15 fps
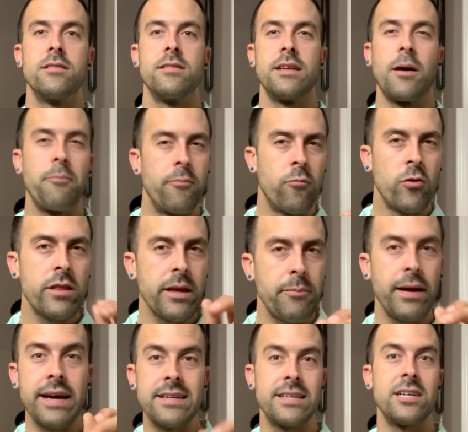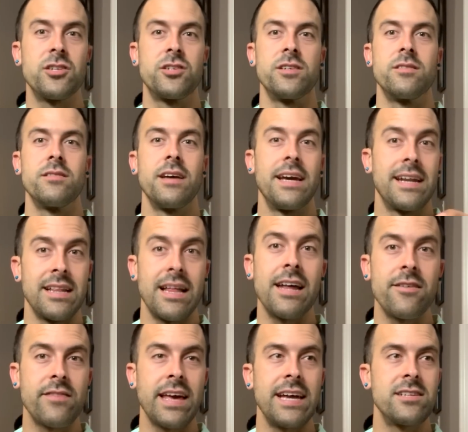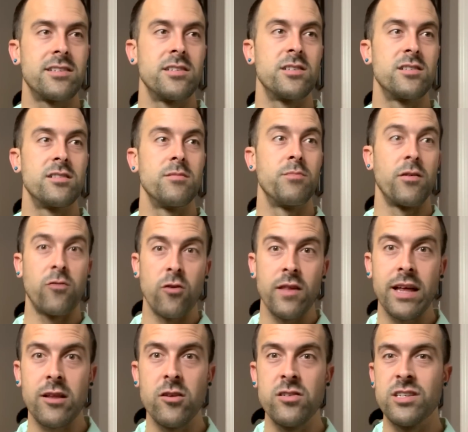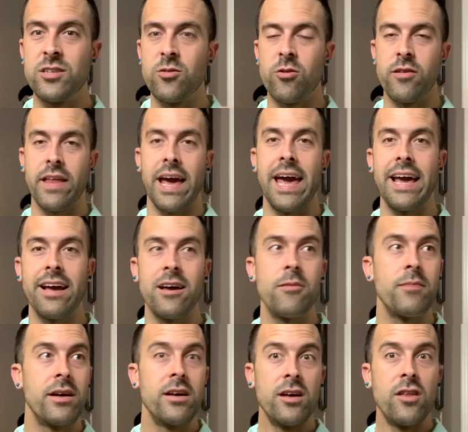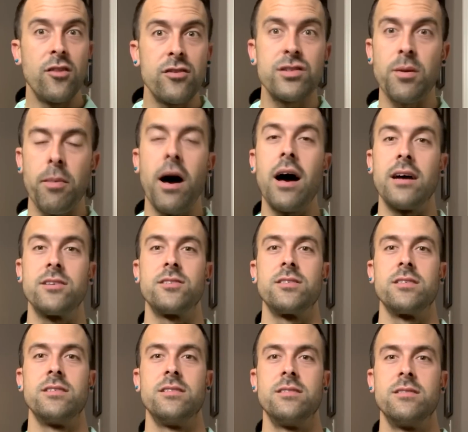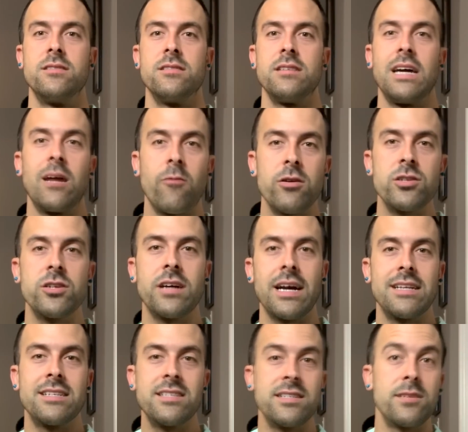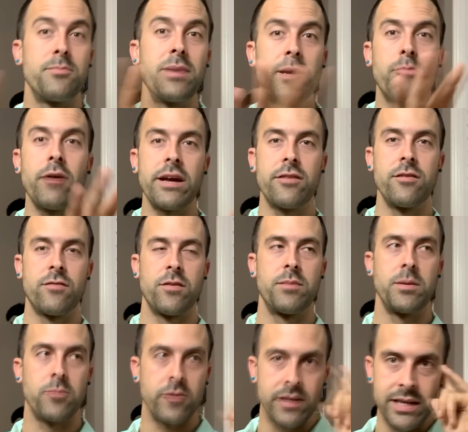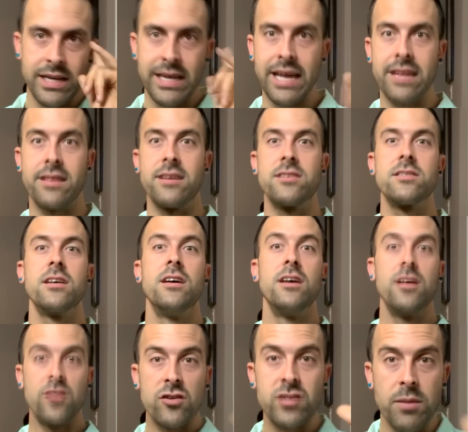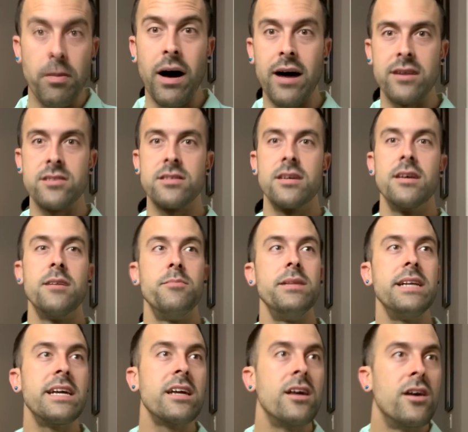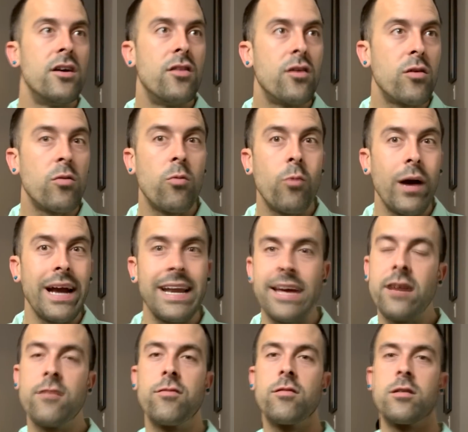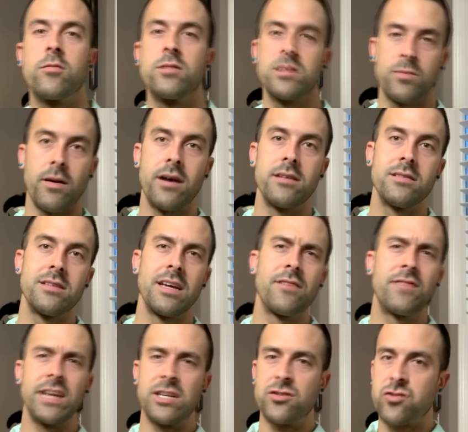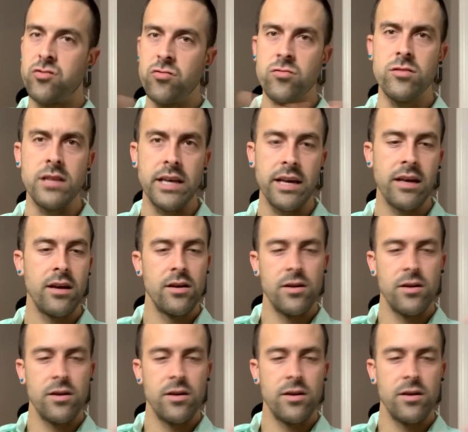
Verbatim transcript: Now, really pay attention. In a lot of cases, before they close the door, they hang up, there's a pause. And I want you guys, this is a big breakthrough for people. You need to get this. There's a pause, meaning they're waiting for a response. If they truly